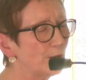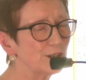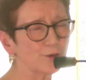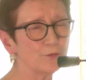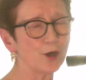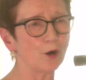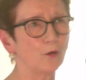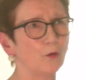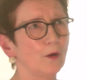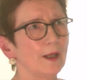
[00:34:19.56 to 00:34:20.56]
we do
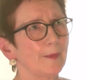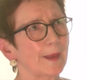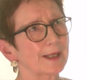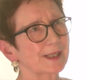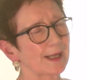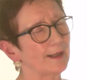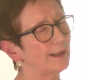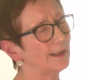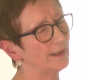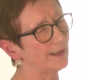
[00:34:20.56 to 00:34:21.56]
know that
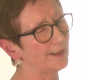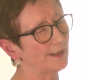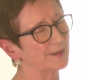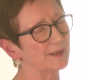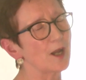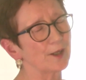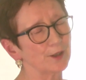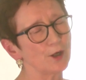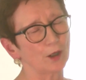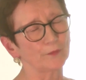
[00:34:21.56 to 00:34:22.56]
it's not
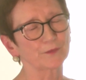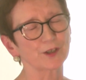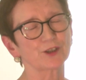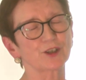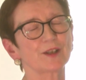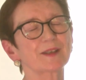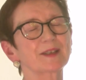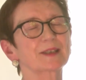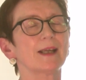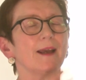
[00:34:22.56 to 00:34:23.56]
enough to
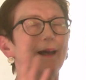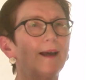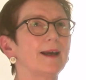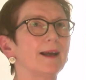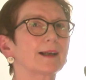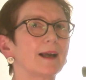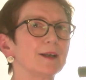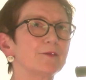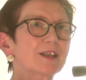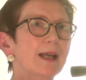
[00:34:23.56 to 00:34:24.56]
just
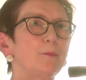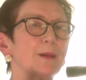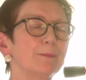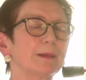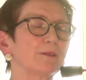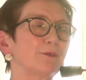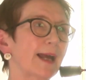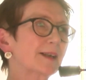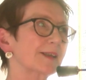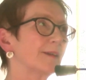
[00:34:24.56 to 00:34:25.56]
kind of tell people the
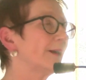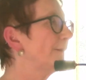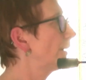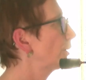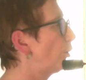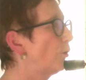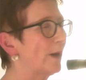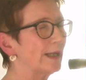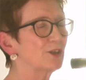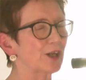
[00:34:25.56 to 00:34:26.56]
facts and then they'll go
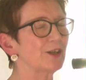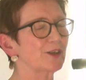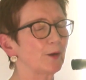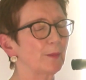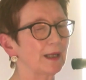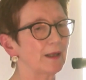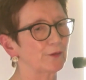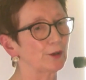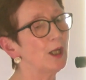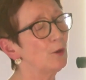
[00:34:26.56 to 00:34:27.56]
away and change their
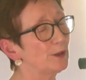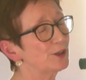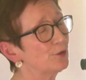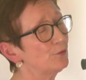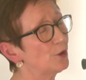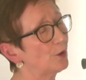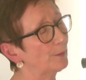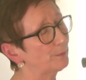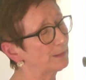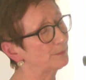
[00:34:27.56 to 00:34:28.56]
behaviour. We do know
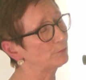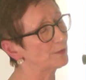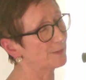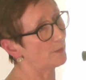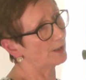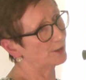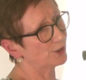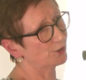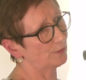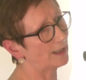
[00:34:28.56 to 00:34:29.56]
that people respond
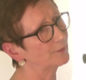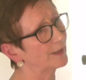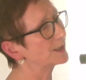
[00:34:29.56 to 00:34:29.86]
to how